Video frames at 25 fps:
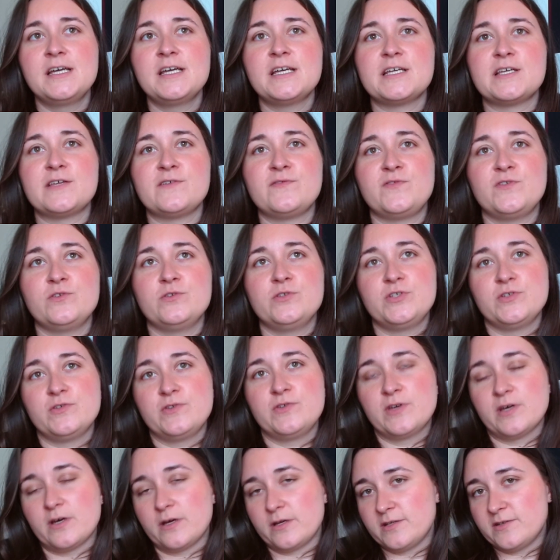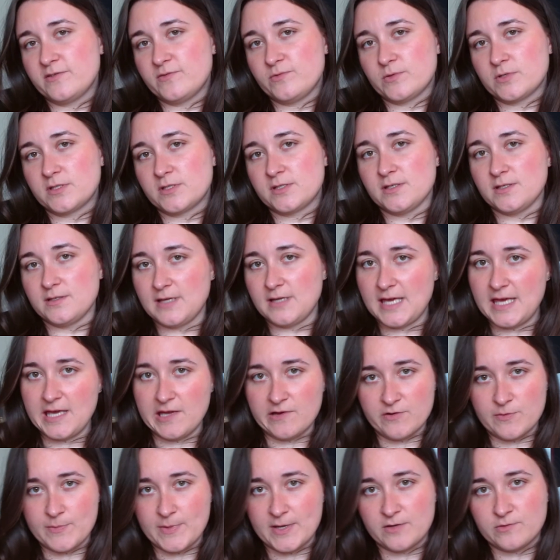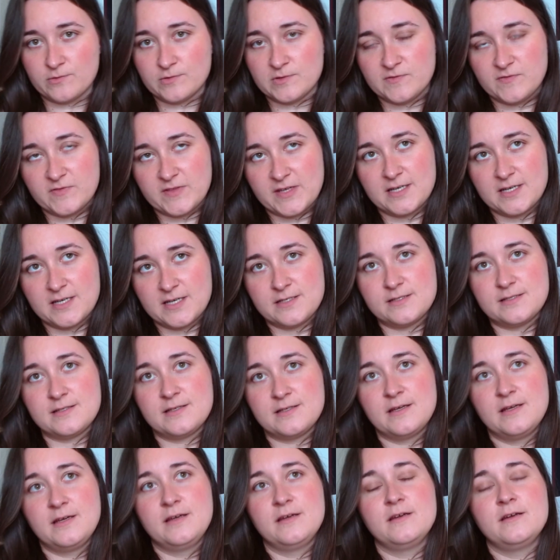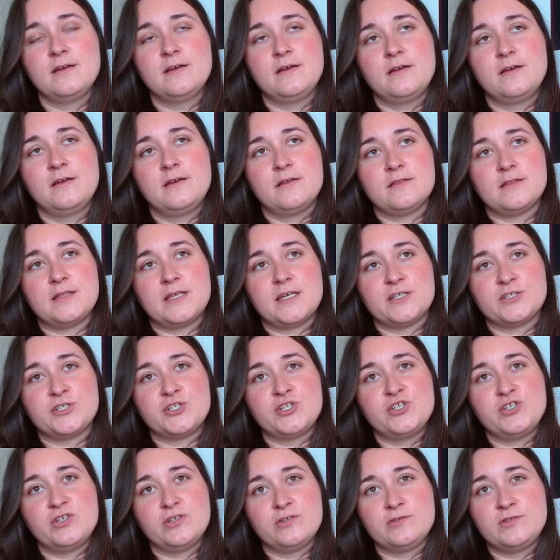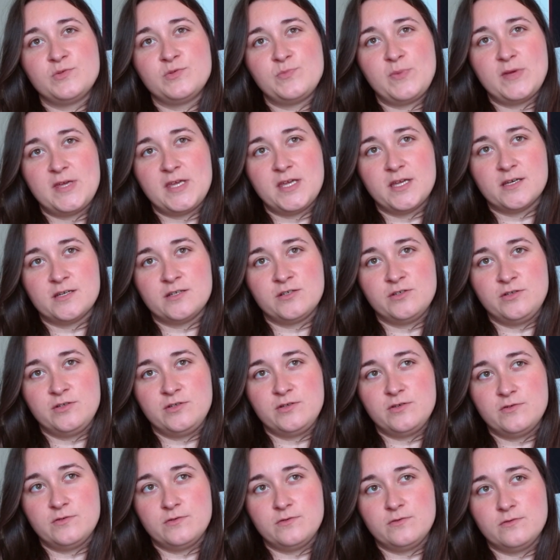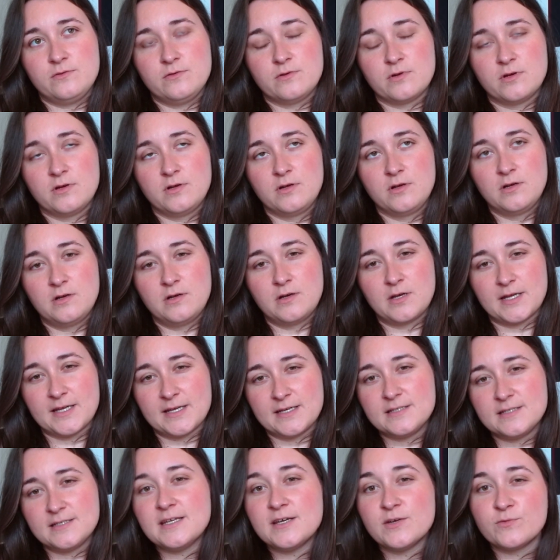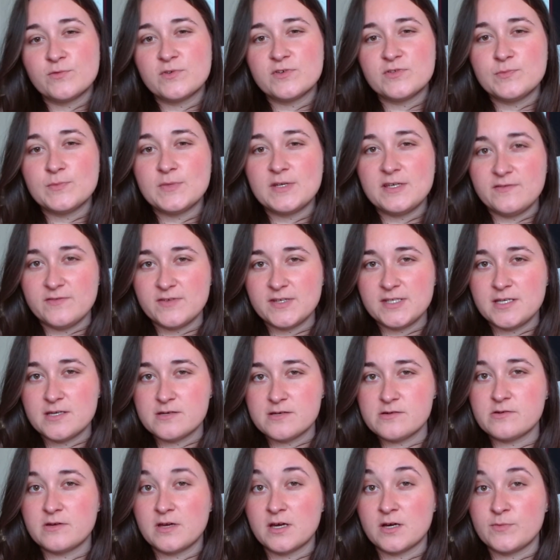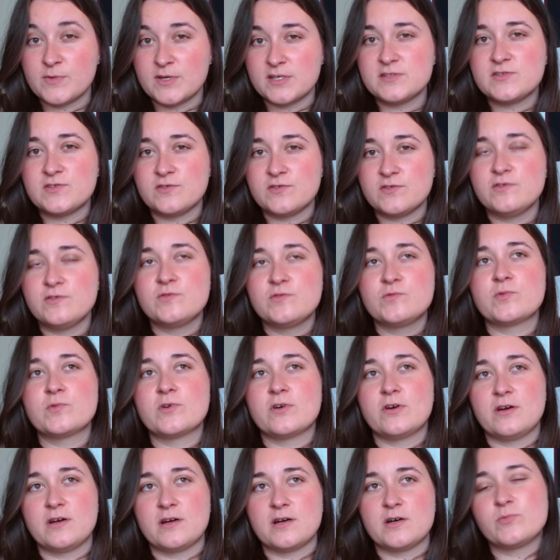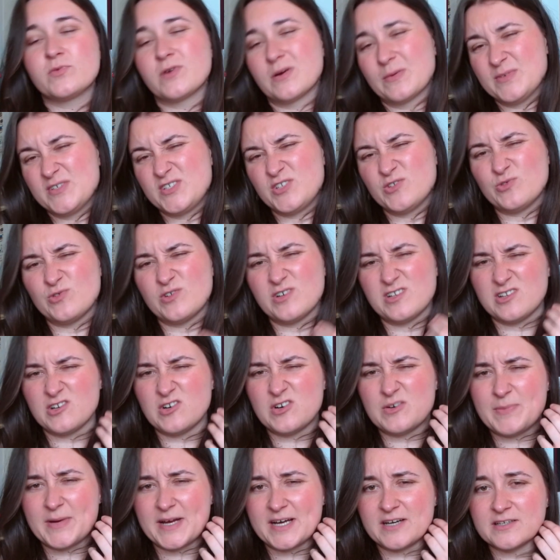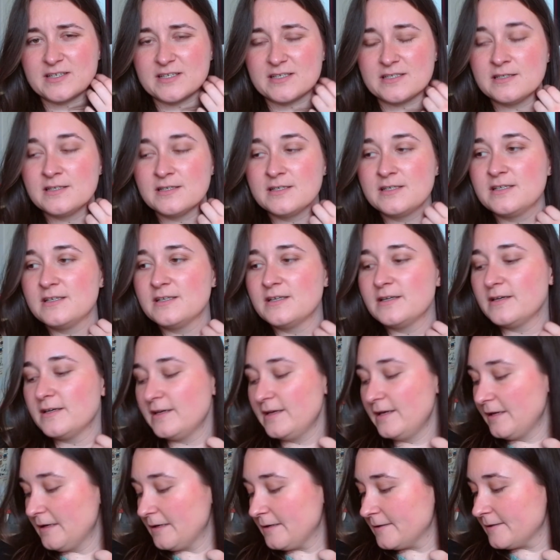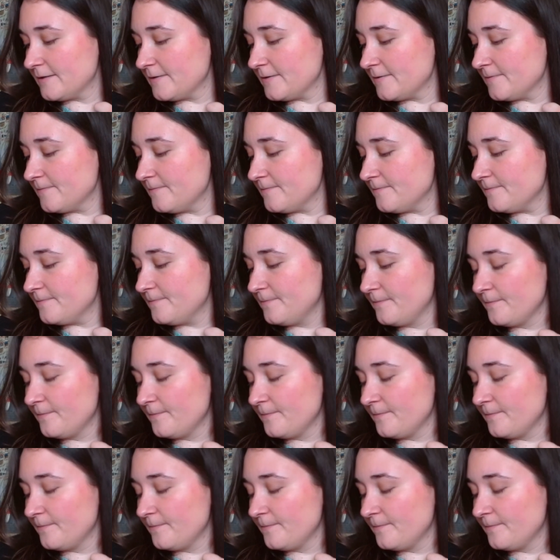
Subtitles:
If you do kind of want to hear about all of that, there should be a new knit with me video coming soon where I'll probably talk a lot about it.